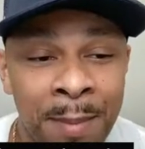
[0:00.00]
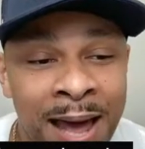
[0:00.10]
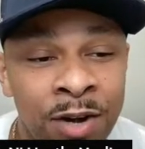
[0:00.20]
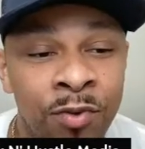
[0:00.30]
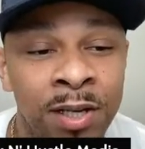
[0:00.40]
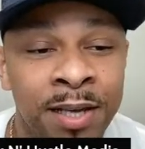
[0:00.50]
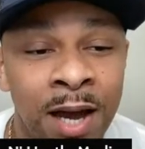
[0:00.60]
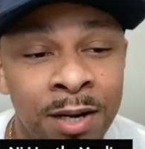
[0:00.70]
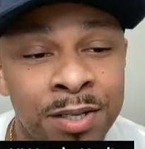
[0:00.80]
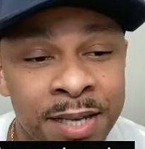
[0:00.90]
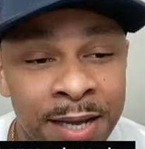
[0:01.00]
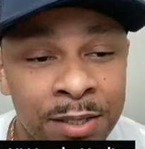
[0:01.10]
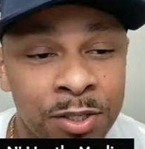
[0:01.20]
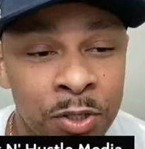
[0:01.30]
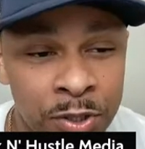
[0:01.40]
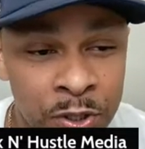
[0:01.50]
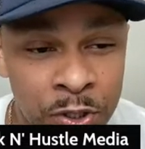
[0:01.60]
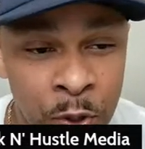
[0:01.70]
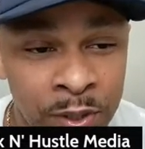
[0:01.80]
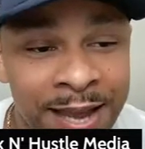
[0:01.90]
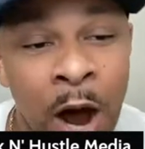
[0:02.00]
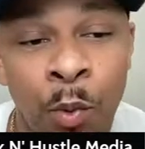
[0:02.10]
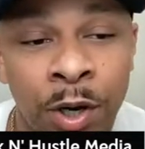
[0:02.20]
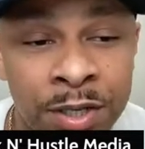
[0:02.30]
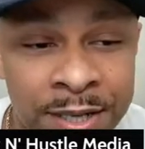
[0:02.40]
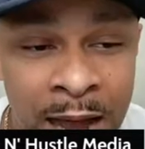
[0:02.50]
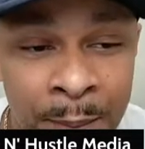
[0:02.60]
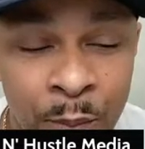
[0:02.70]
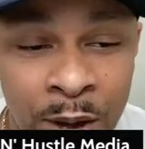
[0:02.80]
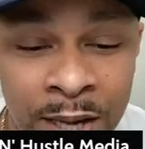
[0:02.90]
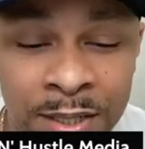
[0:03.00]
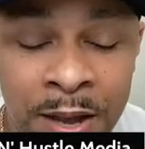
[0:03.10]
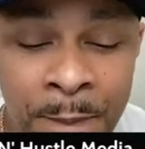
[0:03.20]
I didn't really understand totally how workers' comp was,